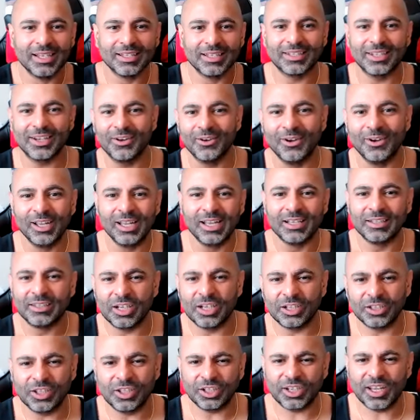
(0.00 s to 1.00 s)
so
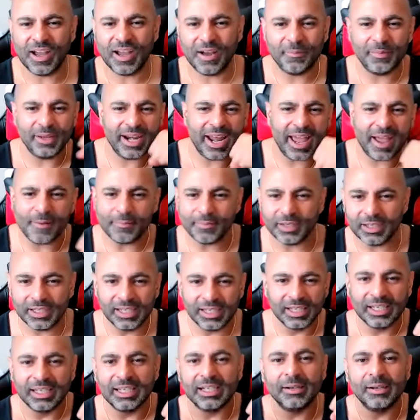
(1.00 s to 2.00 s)
they're they're coming at
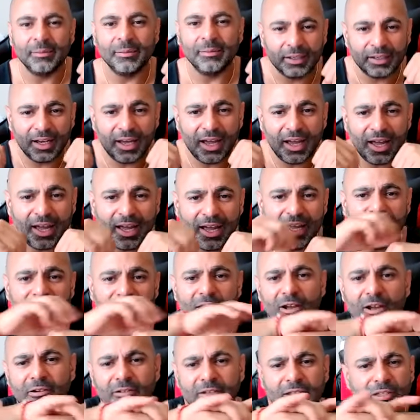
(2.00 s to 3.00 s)
me, and I'm like, uh,
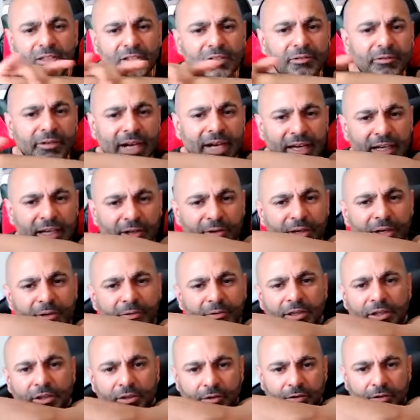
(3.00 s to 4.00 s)
oh, you know what? I agree
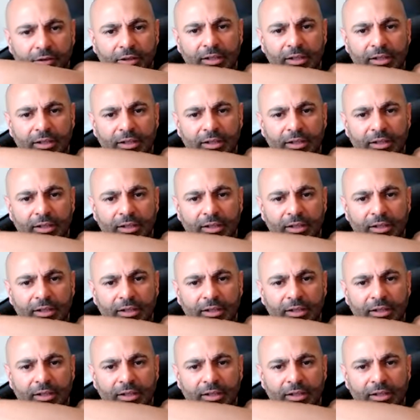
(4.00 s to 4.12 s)
with you.